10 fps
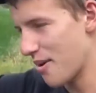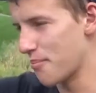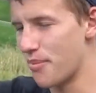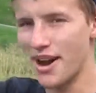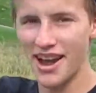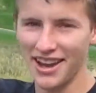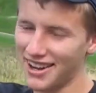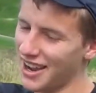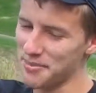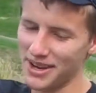but
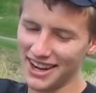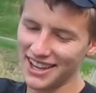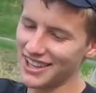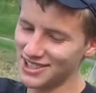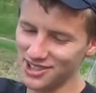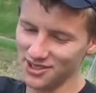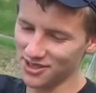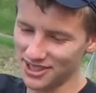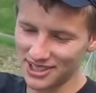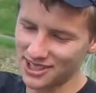I mean, I guess you could
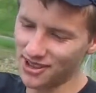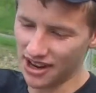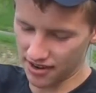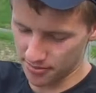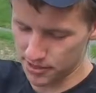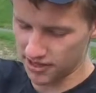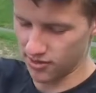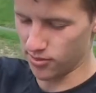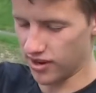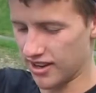really do however many you
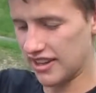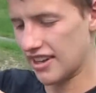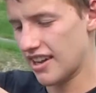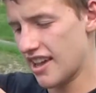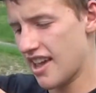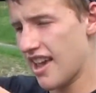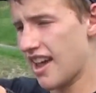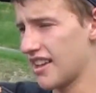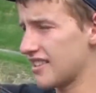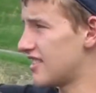wanted.
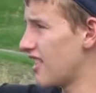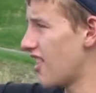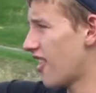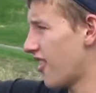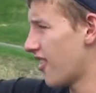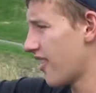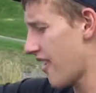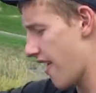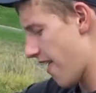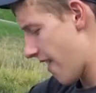And so
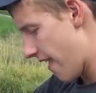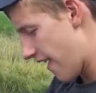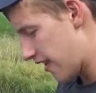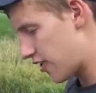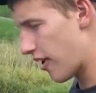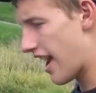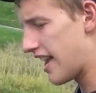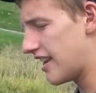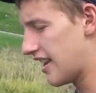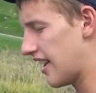you
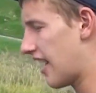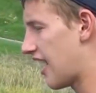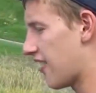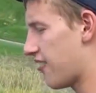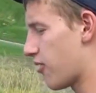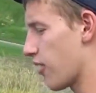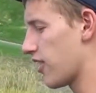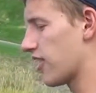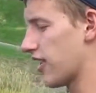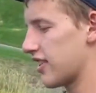end it. I have 4
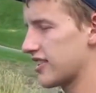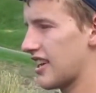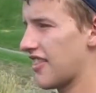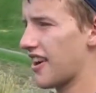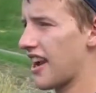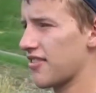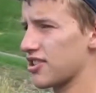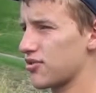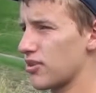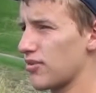hooks, and then I have a
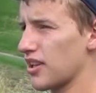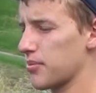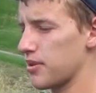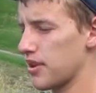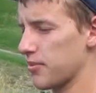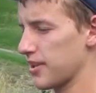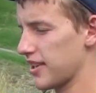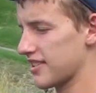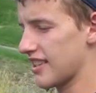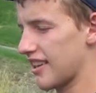swivel up here
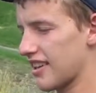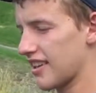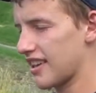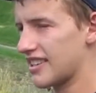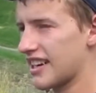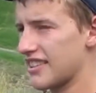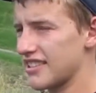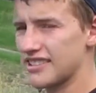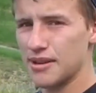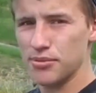because I tied
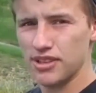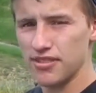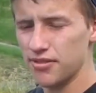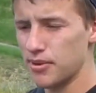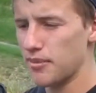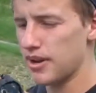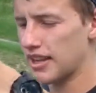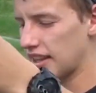this separately from my main